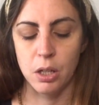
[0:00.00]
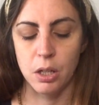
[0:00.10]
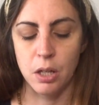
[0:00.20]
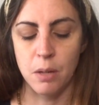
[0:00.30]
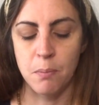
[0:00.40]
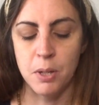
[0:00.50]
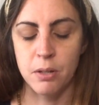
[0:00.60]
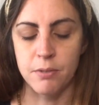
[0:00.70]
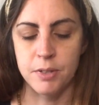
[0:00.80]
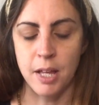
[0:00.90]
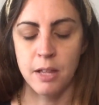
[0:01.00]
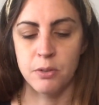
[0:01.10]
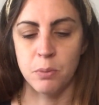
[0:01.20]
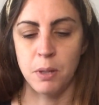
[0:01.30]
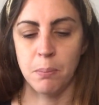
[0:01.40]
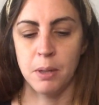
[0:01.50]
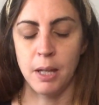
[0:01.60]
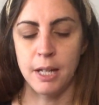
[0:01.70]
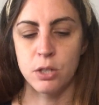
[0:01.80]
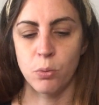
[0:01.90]
A mill of silence would be a
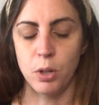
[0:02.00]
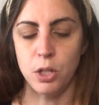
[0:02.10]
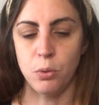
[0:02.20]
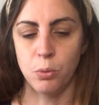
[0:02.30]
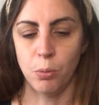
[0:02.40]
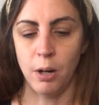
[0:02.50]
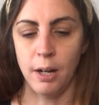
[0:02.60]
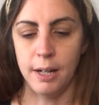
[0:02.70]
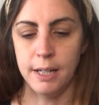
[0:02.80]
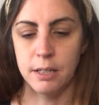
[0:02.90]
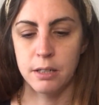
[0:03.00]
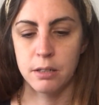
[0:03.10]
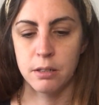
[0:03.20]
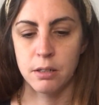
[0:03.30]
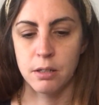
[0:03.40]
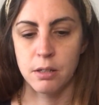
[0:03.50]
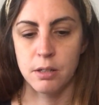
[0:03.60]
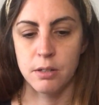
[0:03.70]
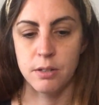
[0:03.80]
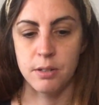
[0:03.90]
place where you grind
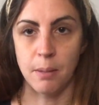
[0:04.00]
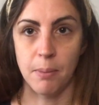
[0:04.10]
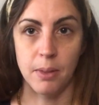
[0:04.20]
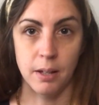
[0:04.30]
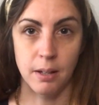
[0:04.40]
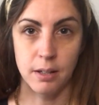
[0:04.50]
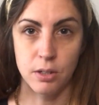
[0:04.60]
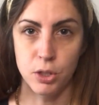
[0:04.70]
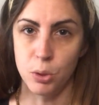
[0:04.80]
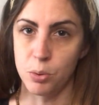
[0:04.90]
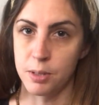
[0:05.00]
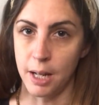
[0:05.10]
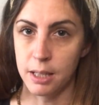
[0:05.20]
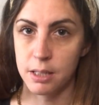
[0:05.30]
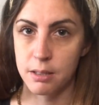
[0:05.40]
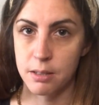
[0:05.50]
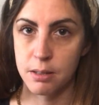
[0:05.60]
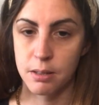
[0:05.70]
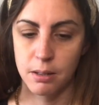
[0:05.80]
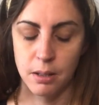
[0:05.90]
something into
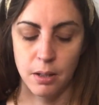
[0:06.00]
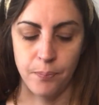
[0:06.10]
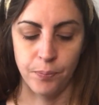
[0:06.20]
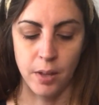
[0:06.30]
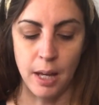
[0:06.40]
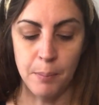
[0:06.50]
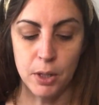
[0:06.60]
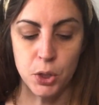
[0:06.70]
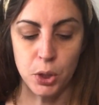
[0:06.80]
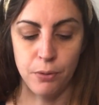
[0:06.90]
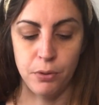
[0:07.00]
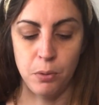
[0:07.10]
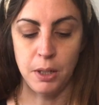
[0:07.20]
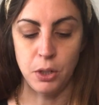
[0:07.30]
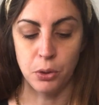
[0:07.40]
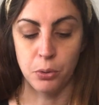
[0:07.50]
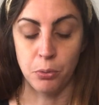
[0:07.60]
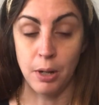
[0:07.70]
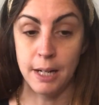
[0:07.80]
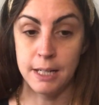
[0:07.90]
silence. I'm not sure if you you're
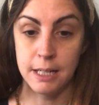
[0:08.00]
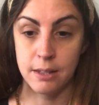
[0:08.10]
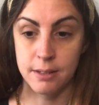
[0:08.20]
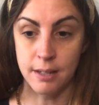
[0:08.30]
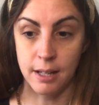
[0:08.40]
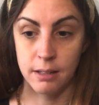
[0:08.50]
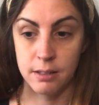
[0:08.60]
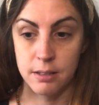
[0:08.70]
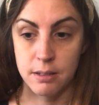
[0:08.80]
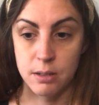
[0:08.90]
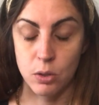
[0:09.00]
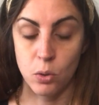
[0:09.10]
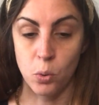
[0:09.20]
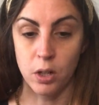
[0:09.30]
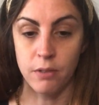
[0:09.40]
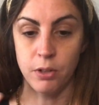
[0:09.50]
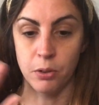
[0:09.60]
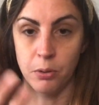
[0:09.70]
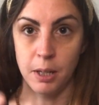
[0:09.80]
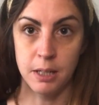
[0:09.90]
grinding the silence or if
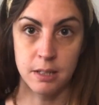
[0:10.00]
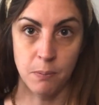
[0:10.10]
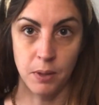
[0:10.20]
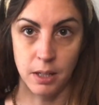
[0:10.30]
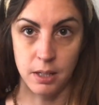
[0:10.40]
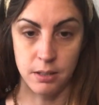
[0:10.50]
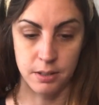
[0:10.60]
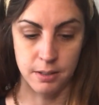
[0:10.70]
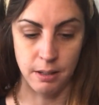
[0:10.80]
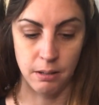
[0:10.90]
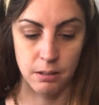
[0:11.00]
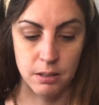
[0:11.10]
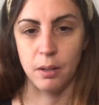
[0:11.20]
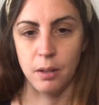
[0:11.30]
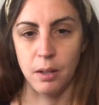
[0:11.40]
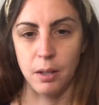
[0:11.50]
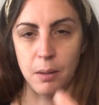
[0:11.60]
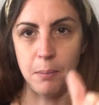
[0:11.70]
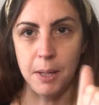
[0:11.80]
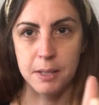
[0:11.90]
you're grinding something into silence.
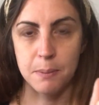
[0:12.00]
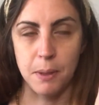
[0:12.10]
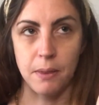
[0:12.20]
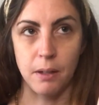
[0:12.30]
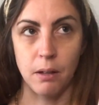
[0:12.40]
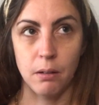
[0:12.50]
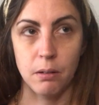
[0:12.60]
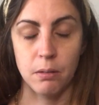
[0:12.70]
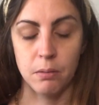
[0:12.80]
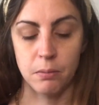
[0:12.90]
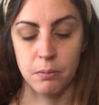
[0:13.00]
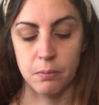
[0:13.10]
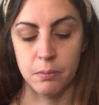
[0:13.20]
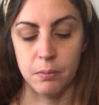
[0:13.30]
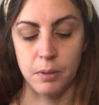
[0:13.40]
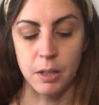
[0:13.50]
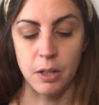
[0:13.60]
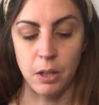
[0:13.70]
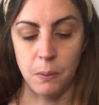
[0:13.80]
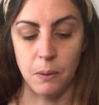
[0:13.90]
It makes me think it could
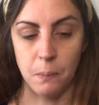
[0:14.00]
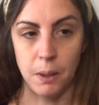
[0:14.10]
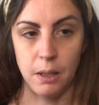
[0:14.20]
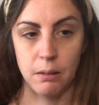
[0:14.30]
go either way.